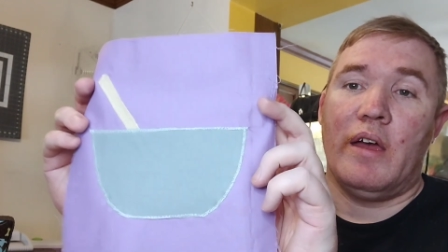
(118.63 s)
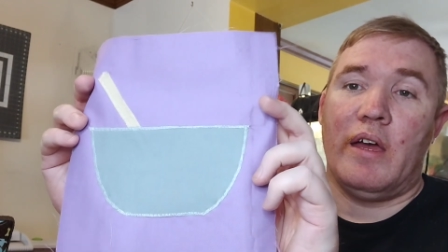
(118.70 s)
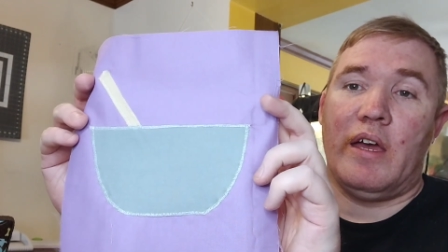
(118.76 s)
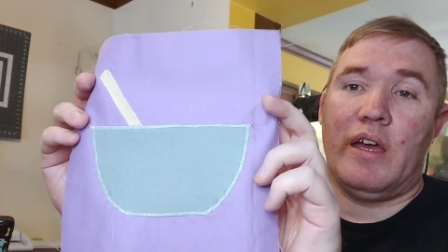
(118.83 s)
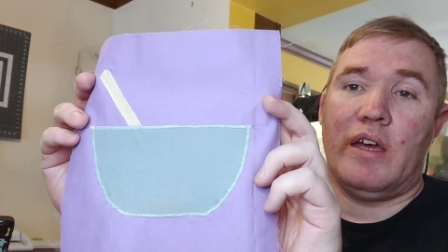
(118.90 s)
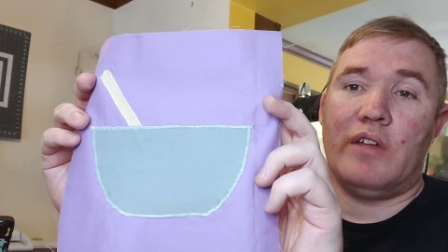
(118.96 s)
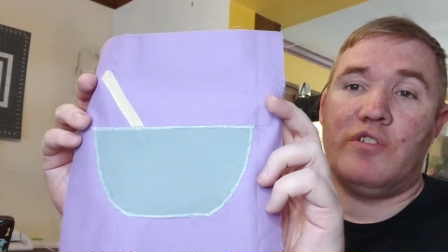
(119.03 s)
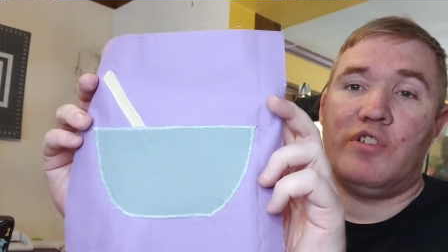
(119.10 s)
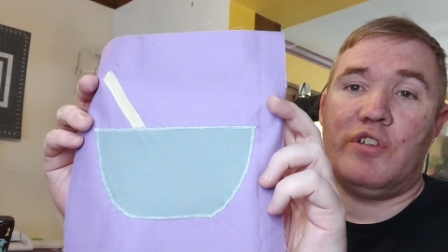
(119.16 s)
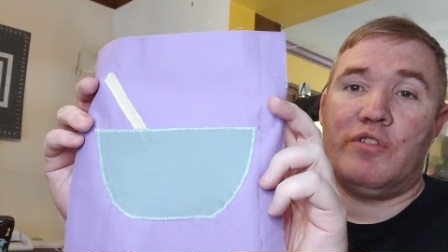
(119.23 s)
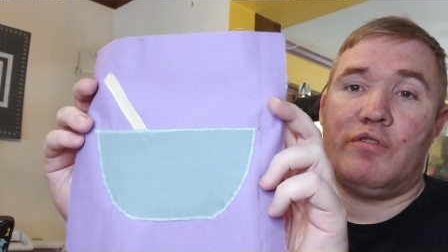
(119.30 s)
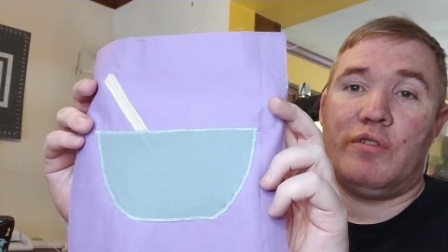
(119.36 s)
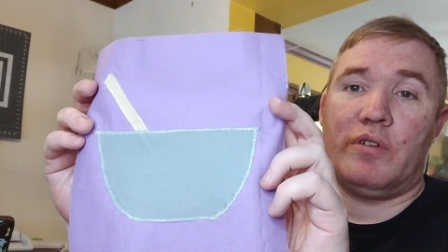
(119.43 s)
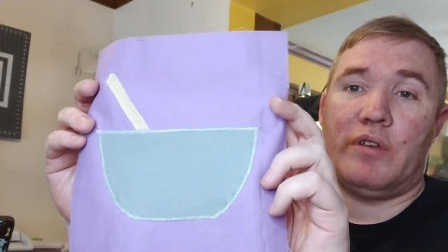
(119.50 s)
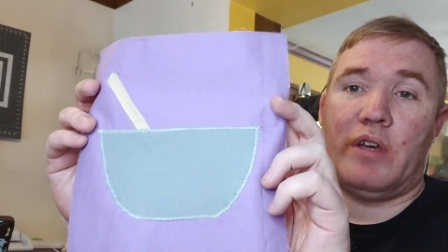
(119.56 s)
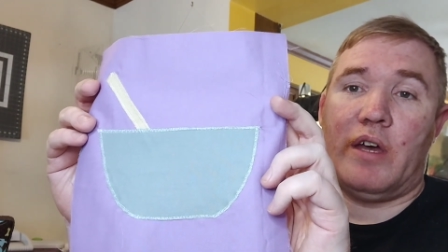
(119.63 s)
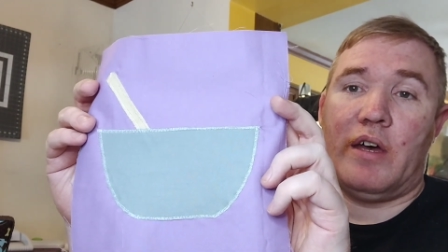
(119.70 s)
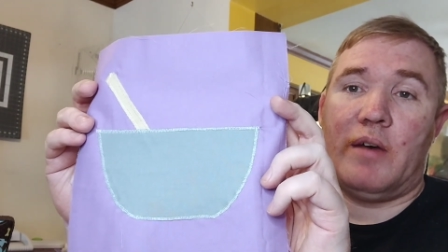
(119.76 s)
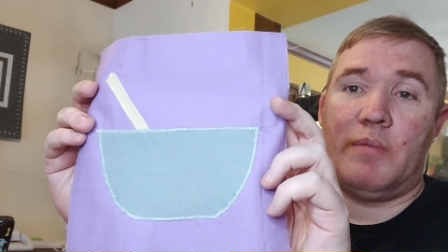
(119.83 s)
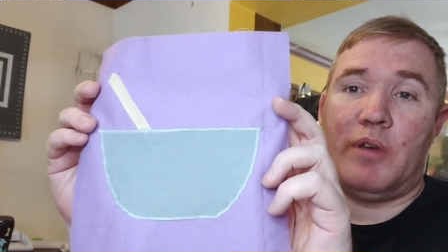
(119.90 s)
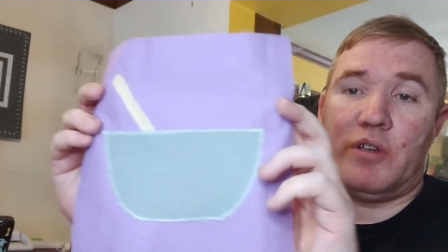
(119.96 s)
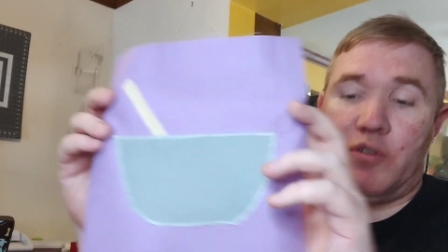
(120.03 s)
and she took
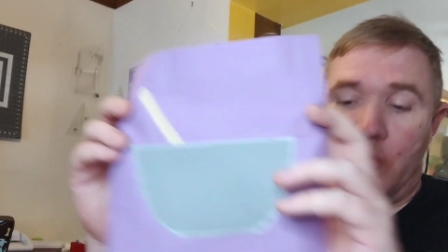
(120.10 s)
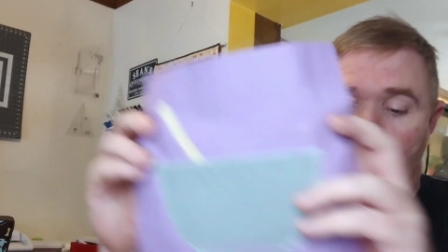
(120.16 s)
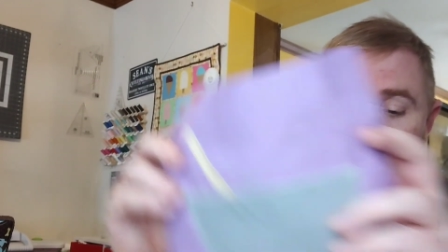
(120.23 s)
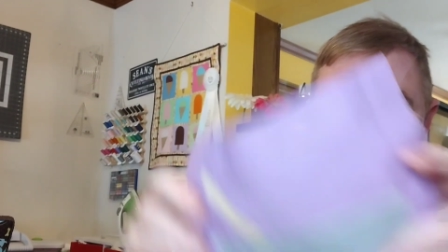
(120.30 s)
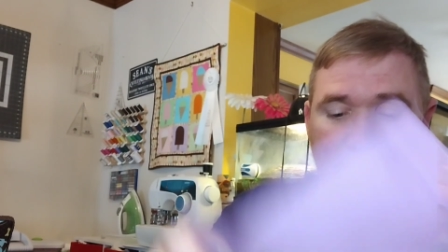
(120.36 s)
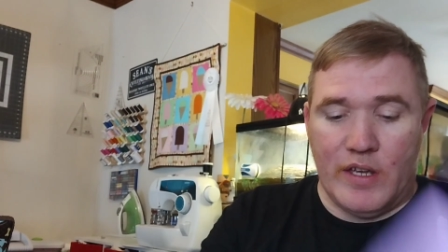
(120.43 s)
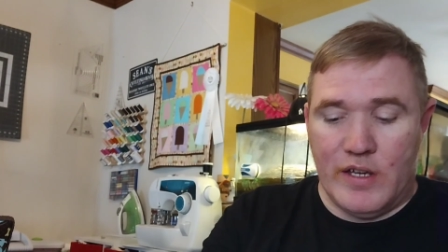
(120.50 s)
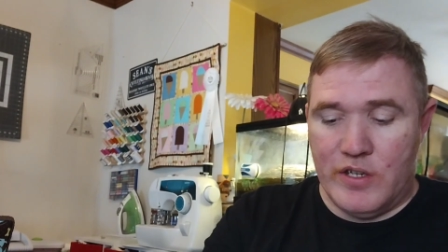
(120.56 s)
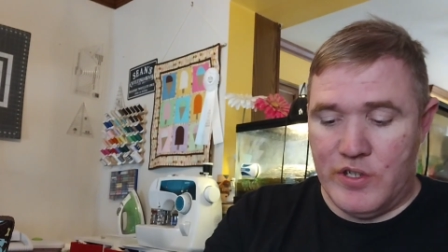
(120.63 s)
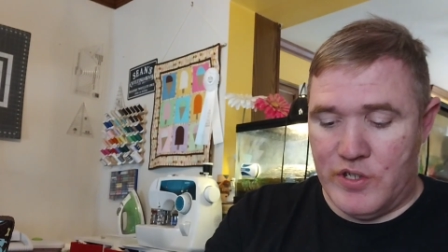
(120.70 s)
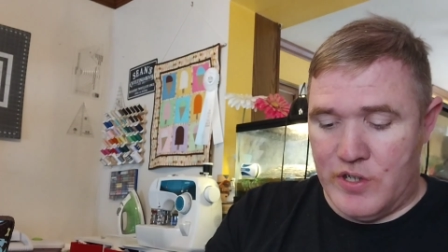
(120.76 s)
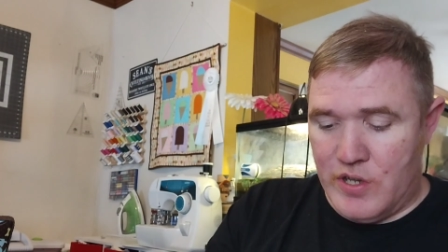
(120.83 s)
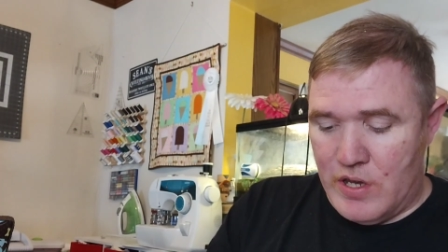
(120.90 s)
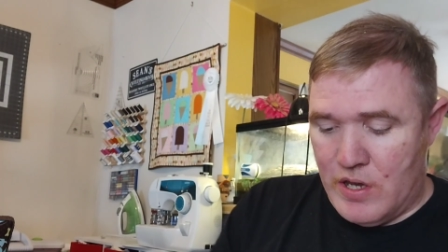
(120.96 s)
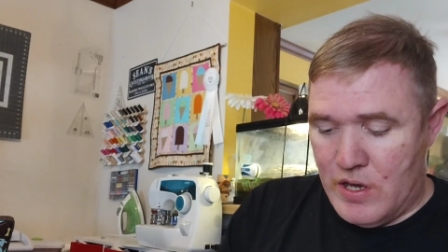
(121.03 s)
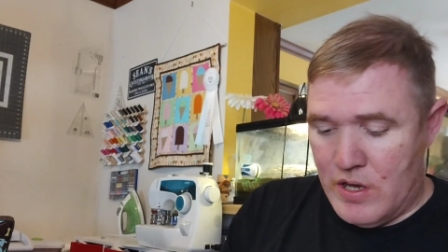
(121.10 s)
a cooking class,